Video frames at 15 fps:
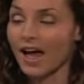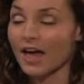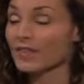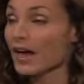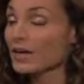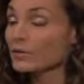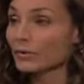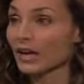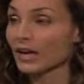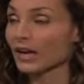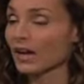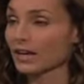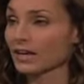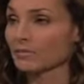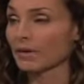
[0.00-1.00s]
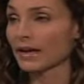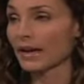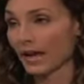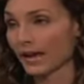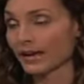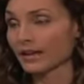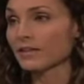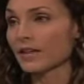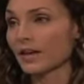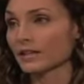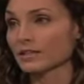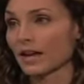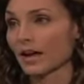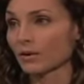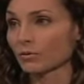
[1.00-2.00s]
And then when I got it in my head
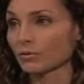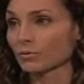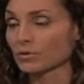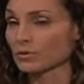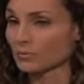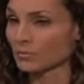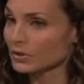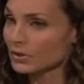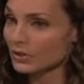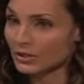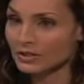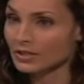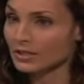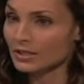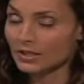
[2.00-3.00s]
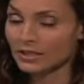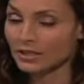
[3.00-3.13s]
that Zach was murdered,